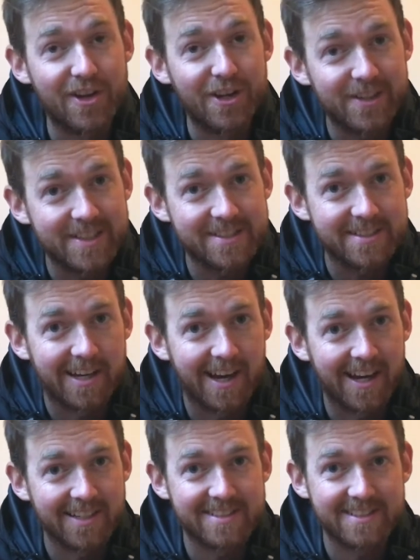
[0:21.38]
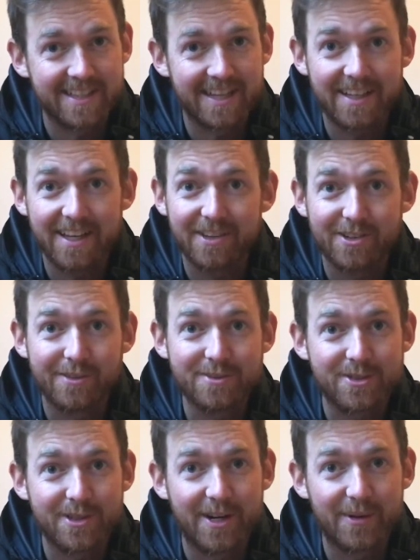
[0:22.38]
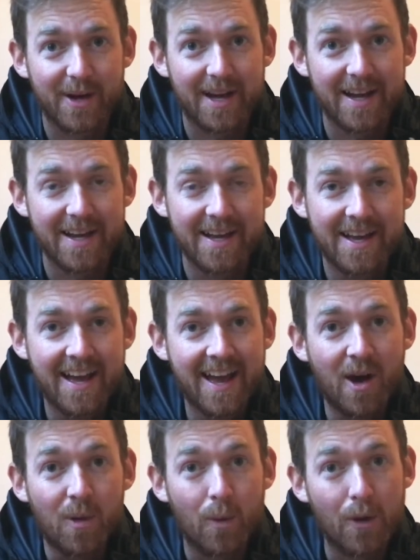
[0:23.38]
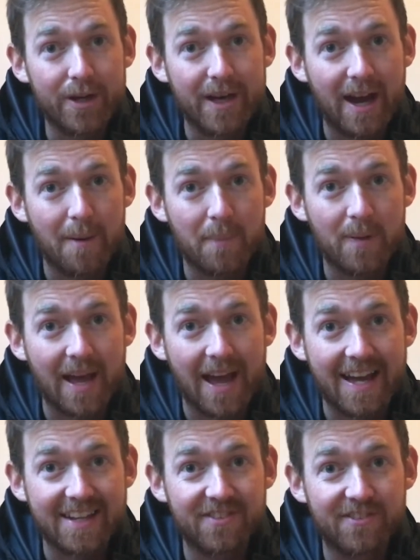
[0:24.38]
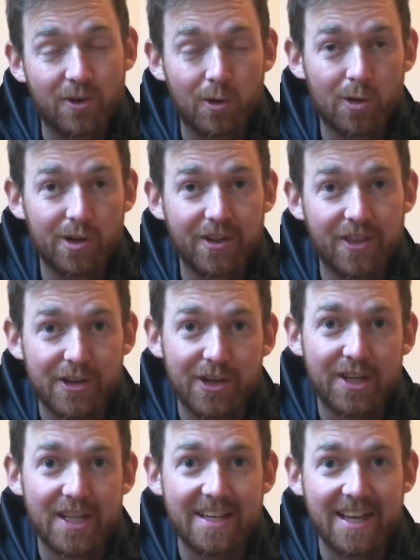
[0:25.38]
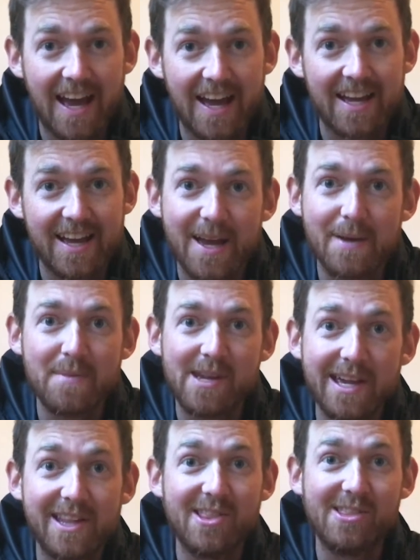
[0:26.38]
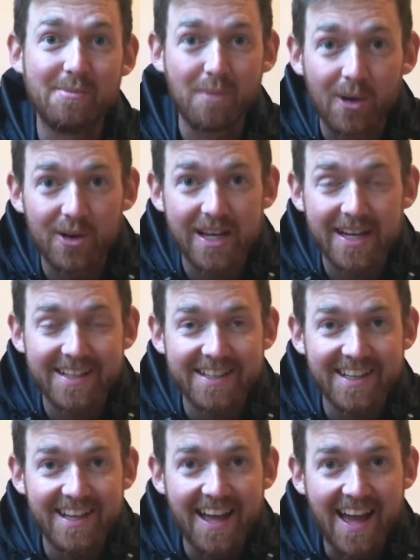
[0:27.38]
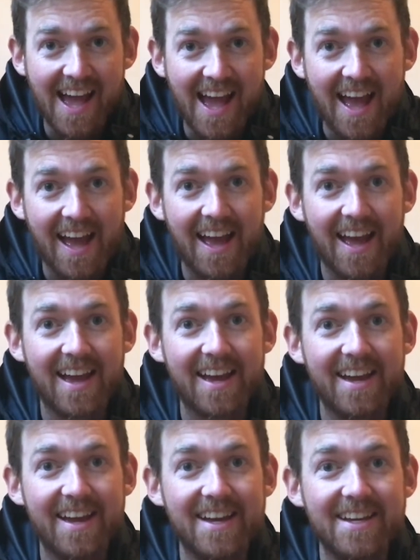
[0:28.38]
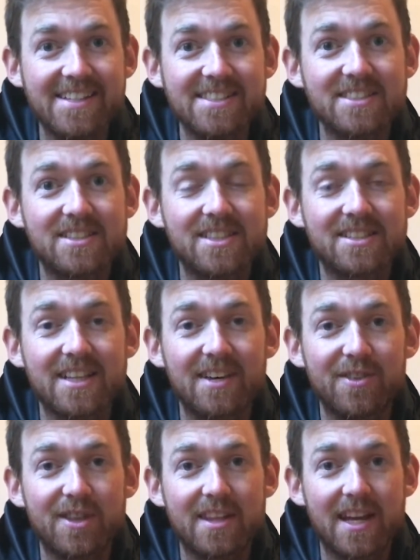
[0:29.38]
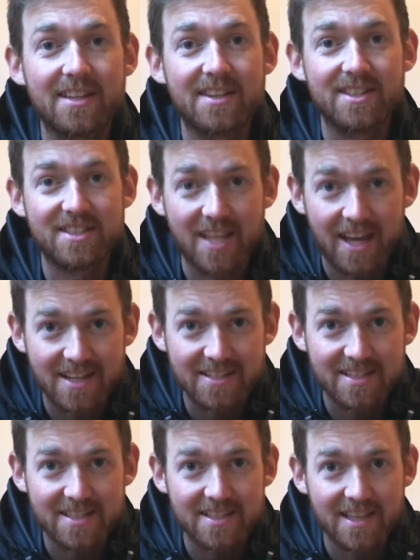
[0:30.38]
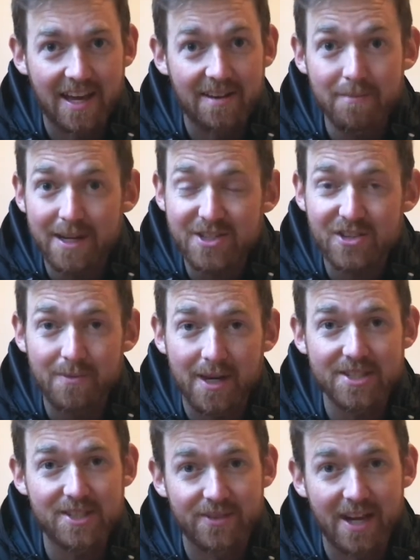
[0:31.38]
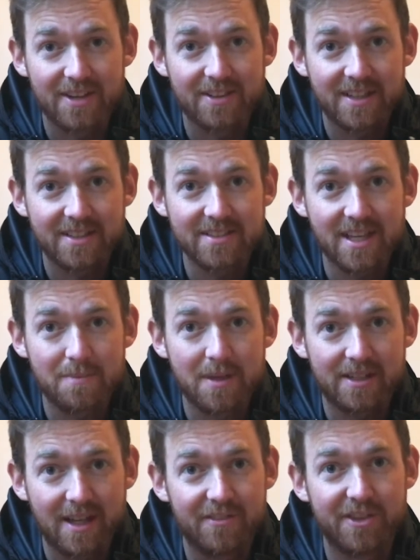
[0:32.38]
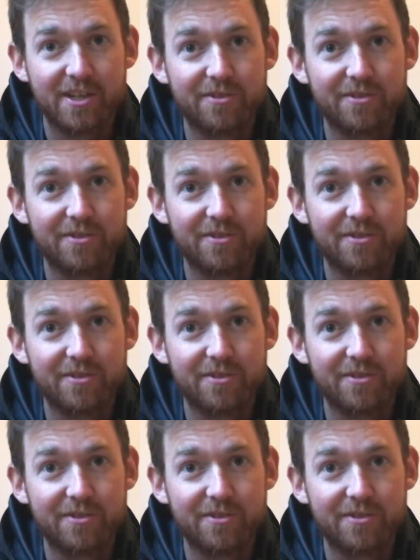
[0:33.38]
early start, get kicking off straight away. Woke up at 4:30 a.m. in the morning and discovered that the tent and much of my surroundings had been covered in